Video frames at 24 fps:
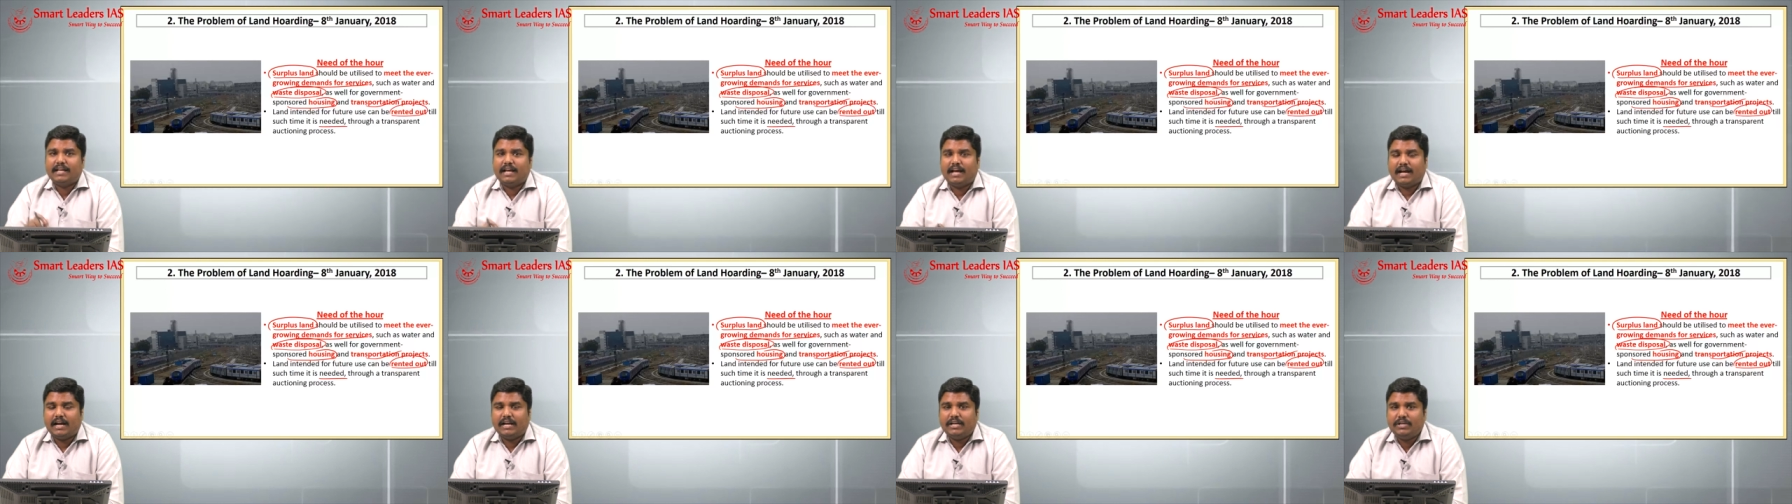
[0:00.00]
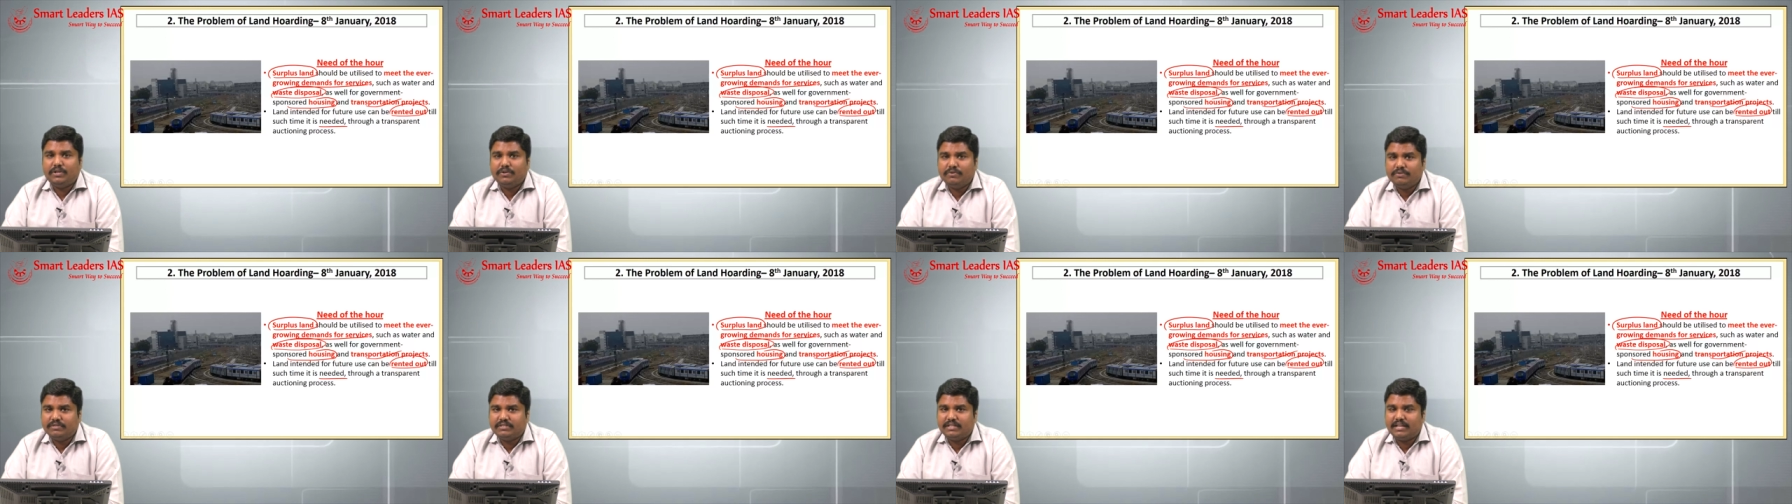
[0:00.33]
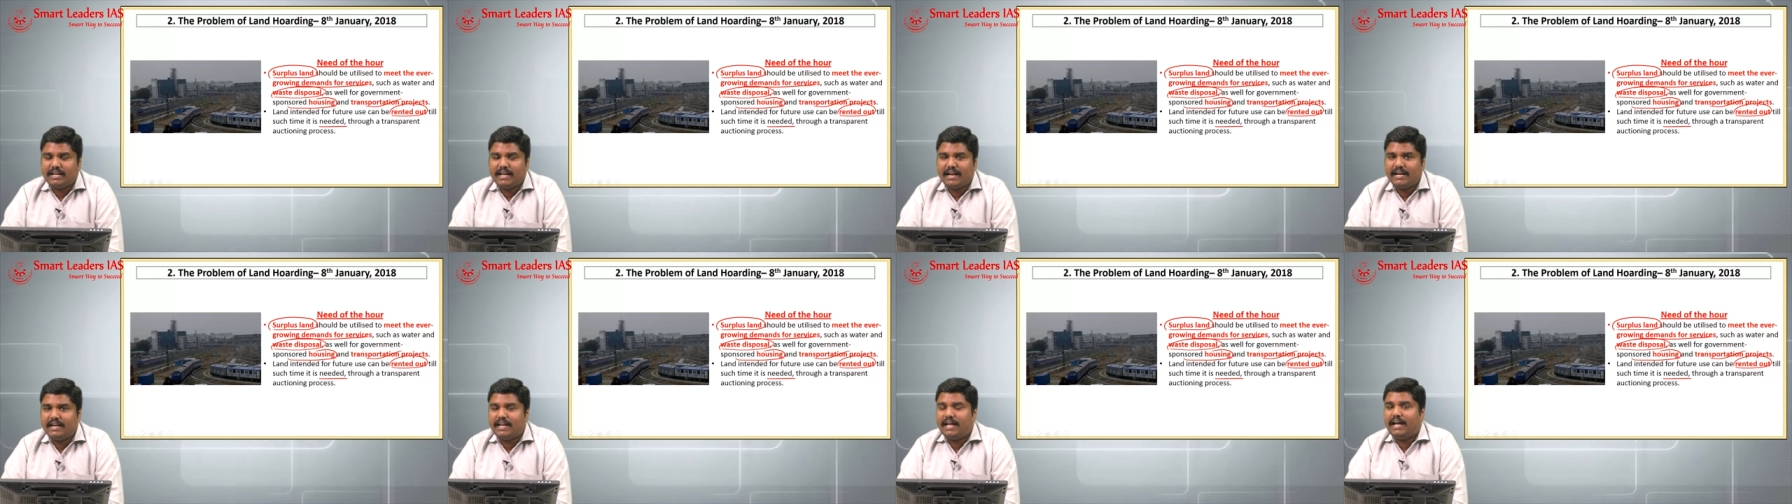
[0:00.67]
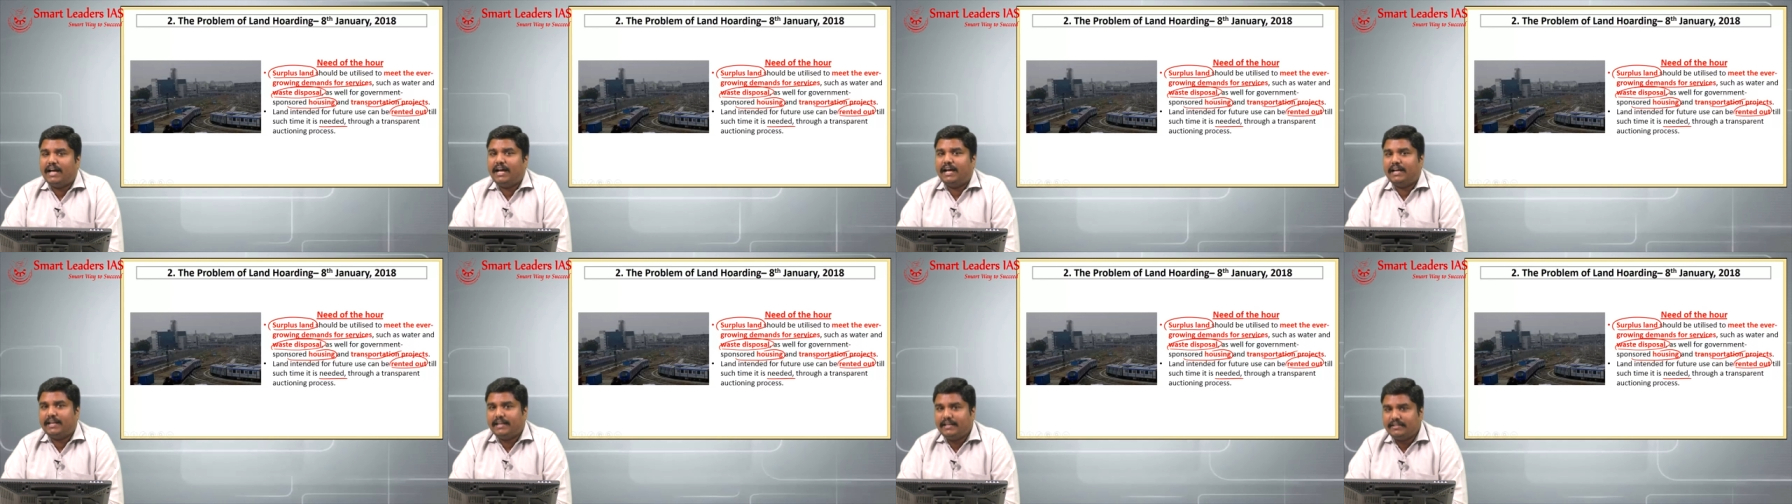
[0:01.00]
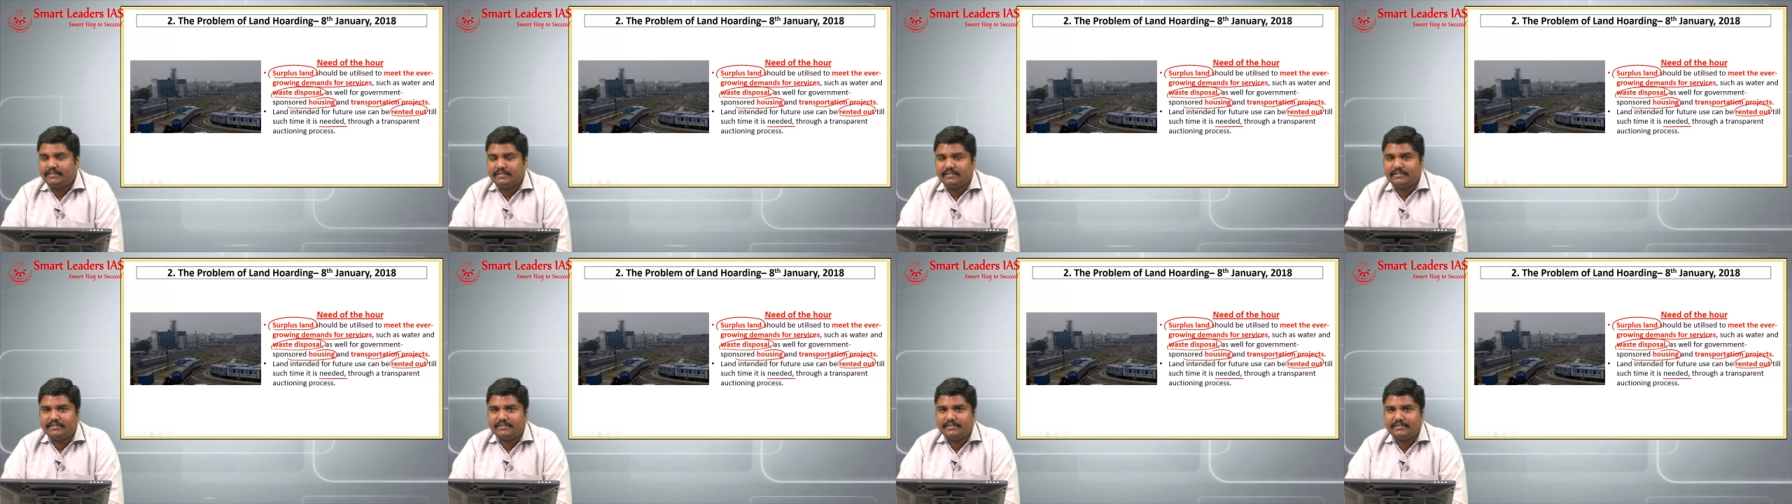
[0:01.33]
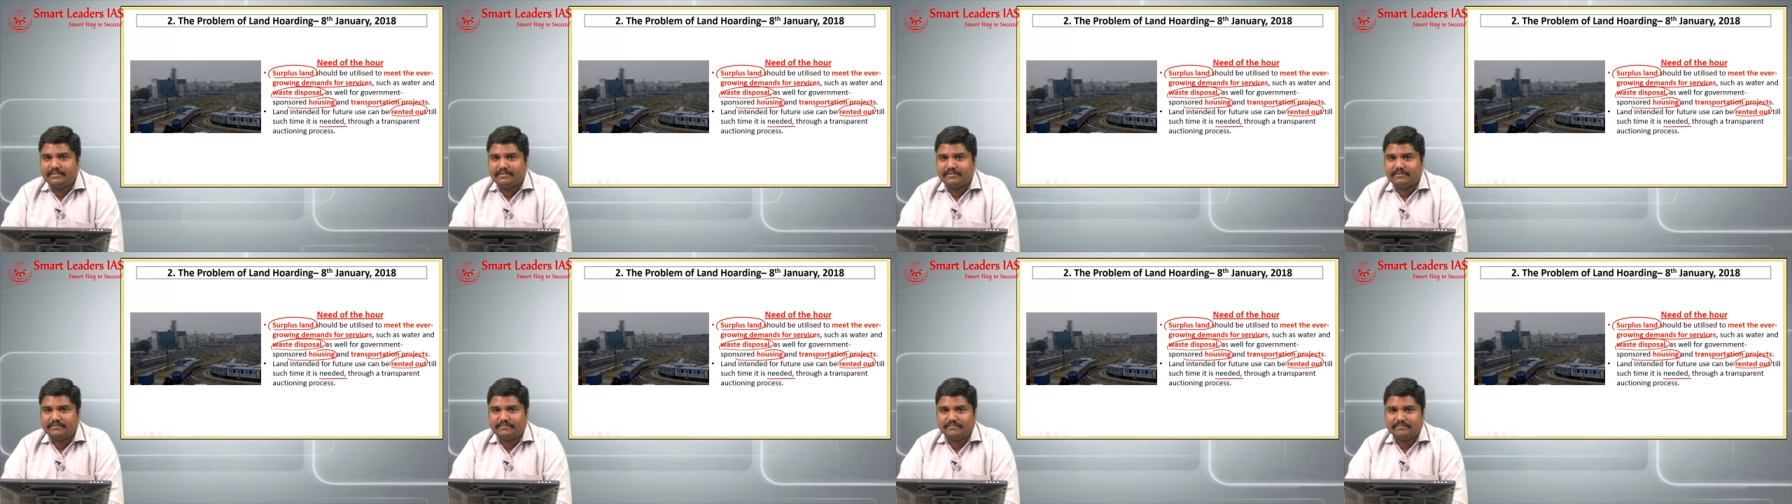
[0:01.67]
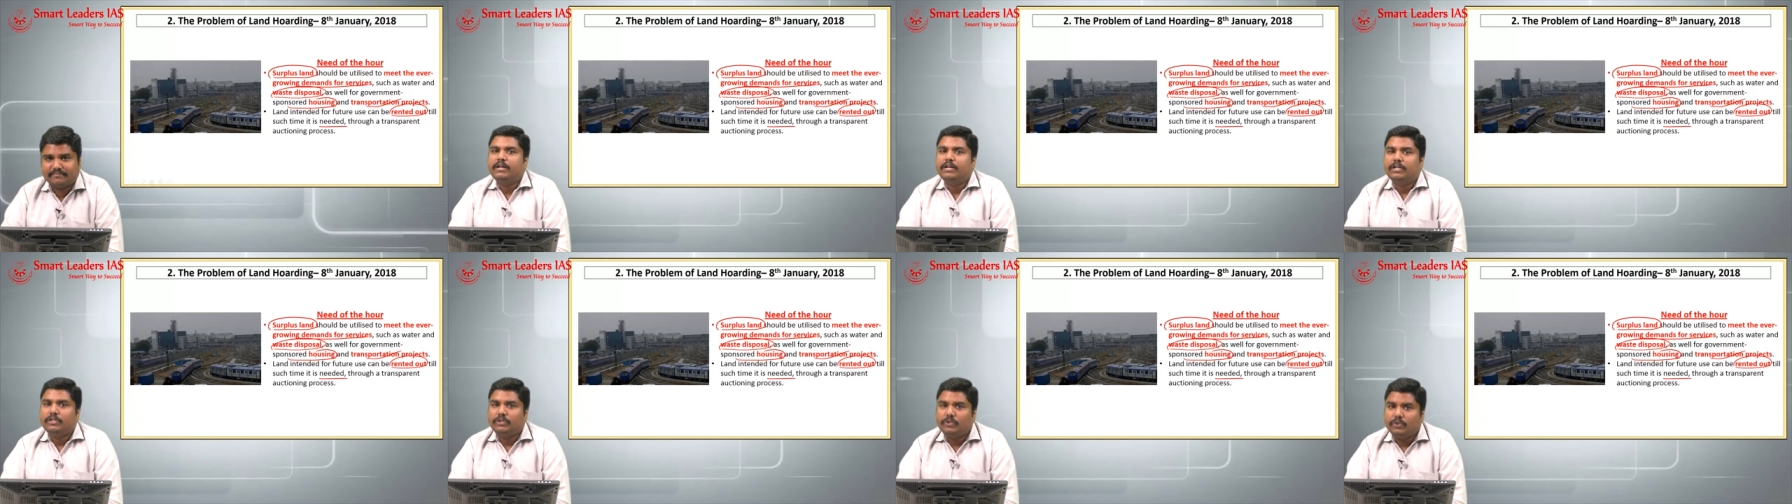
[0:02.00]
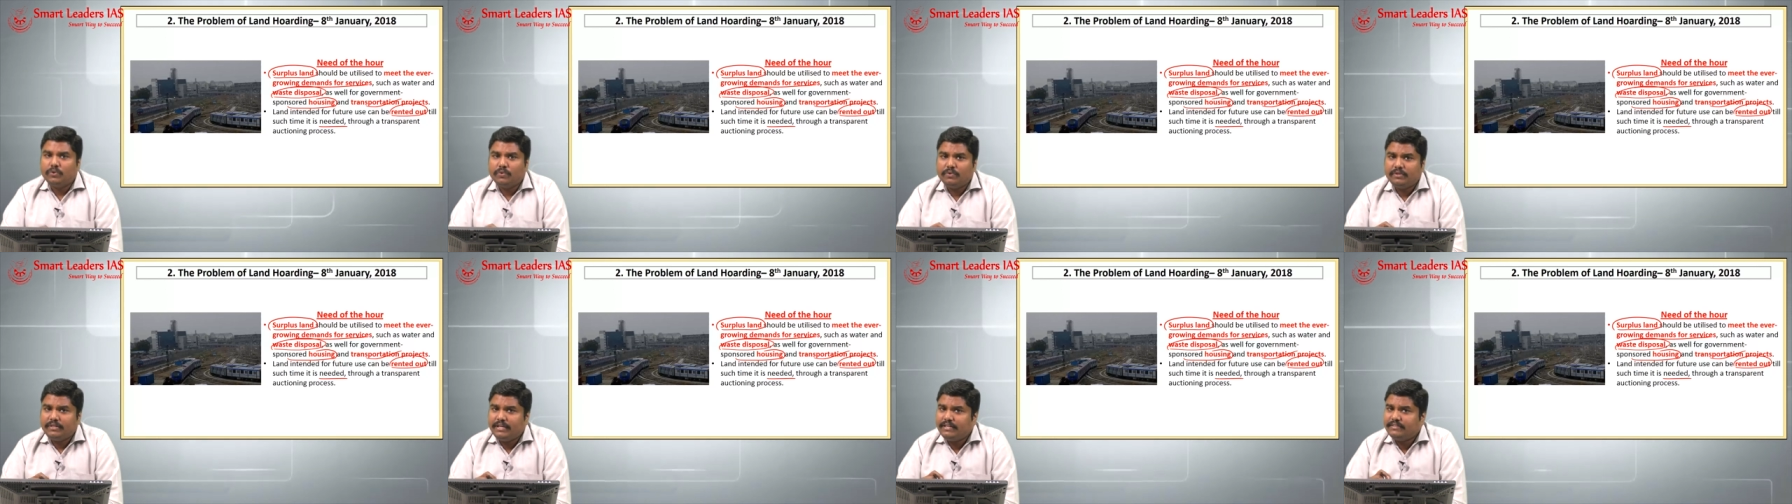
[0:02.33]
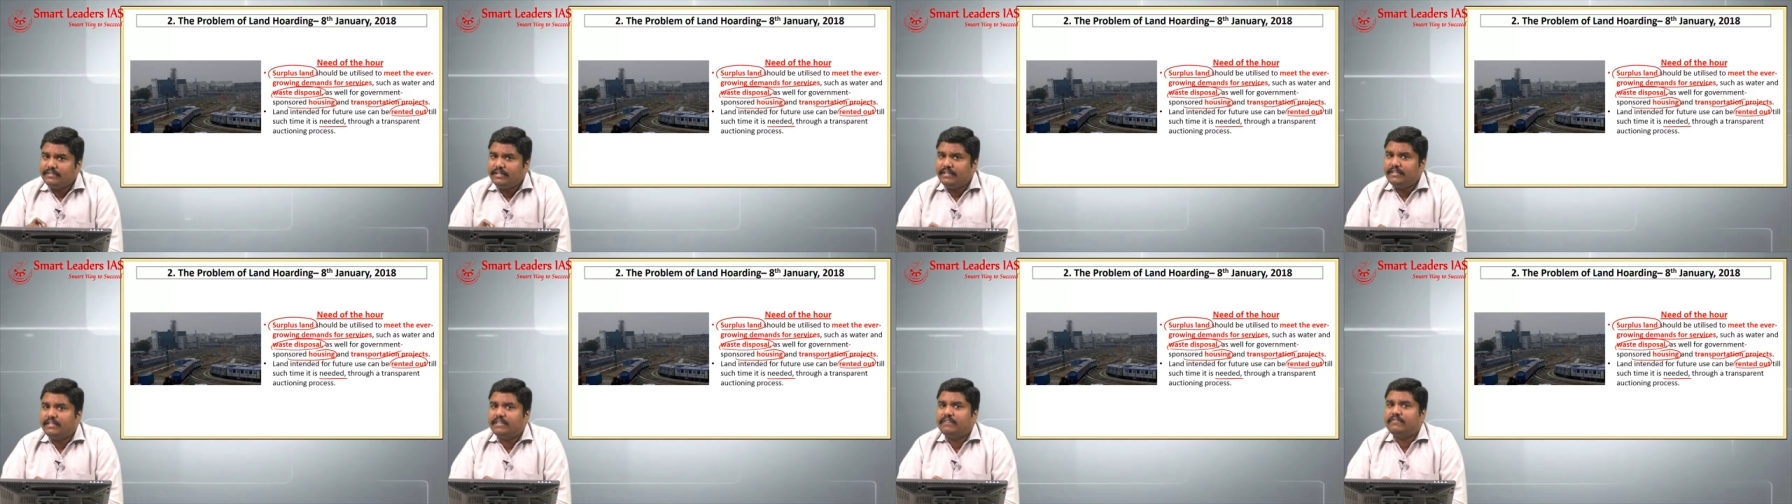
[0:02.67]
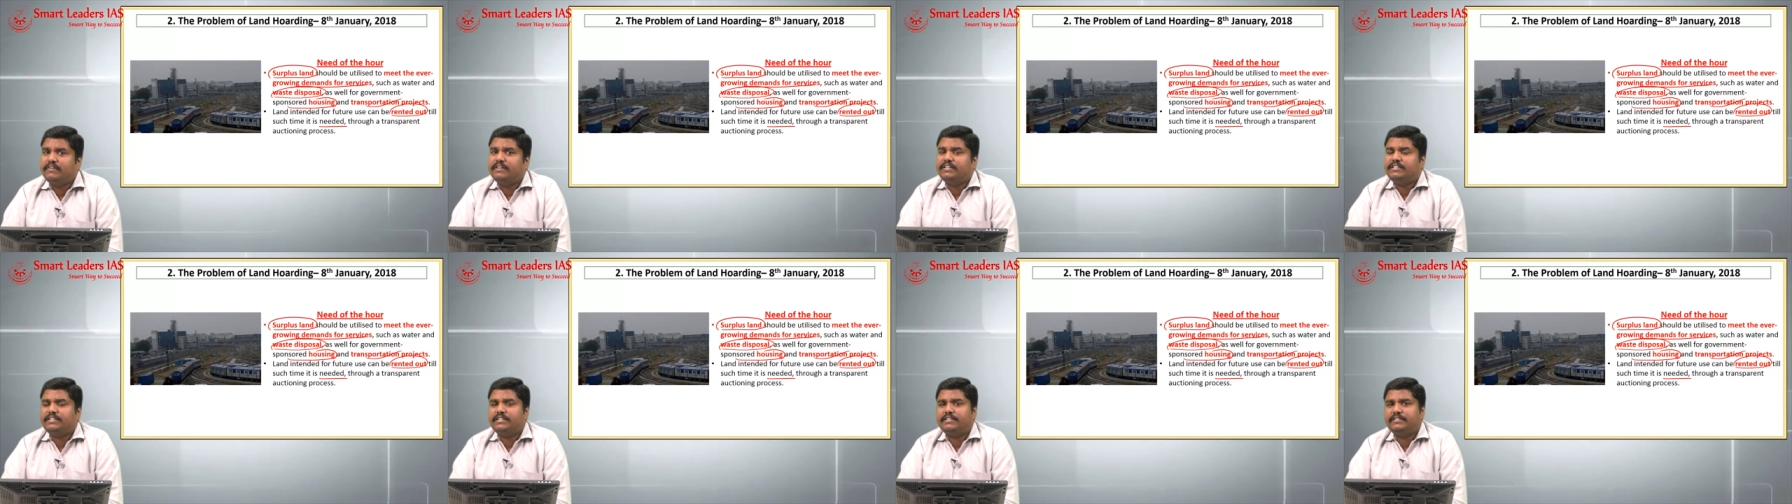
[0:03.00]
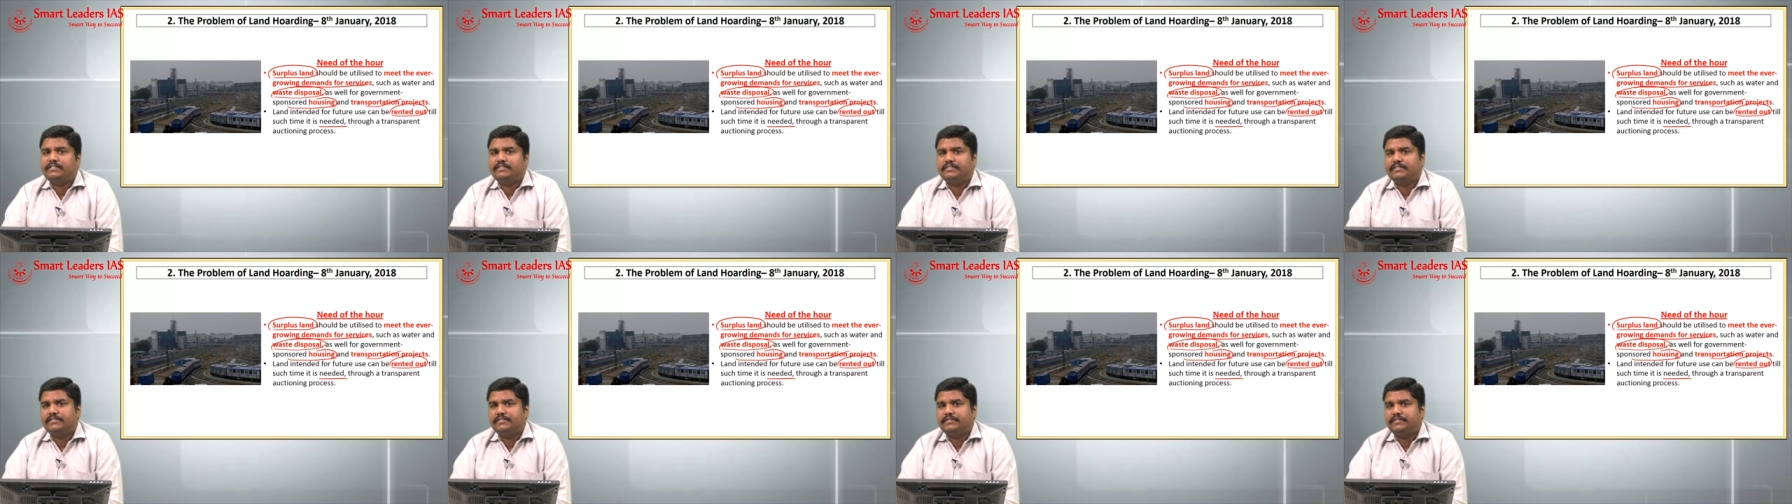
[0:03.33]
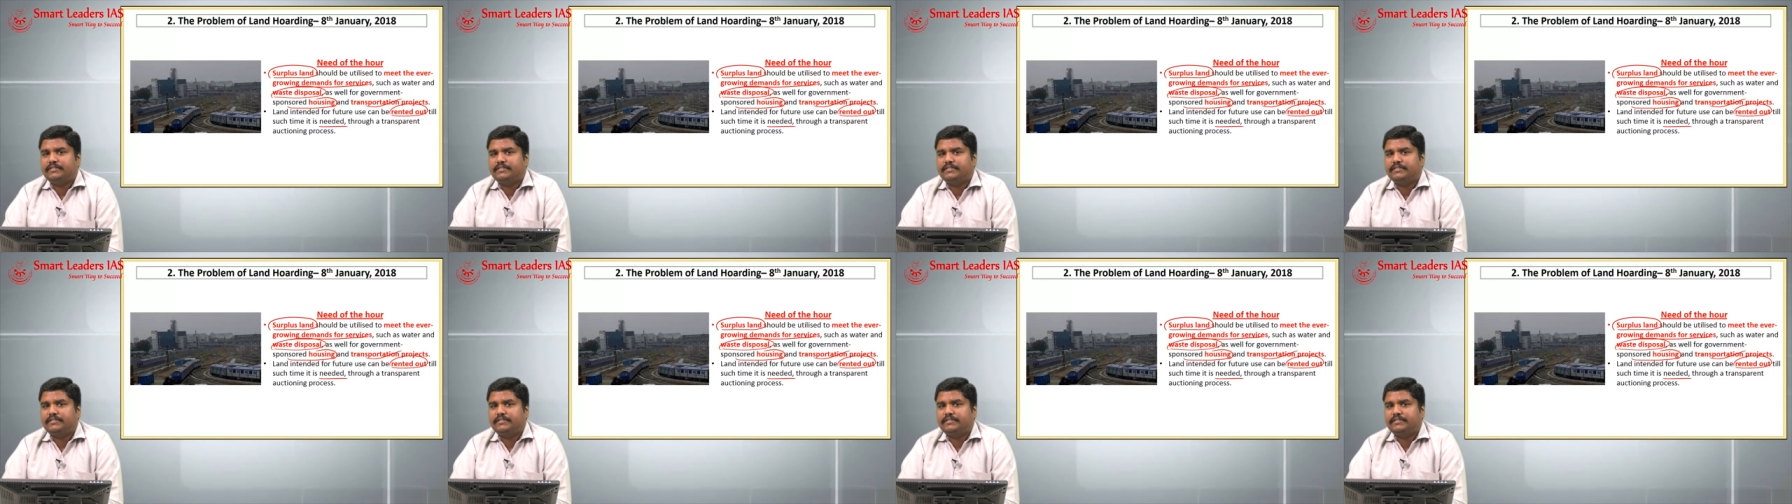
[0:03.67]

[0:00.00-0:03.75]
unused land arises through these interventions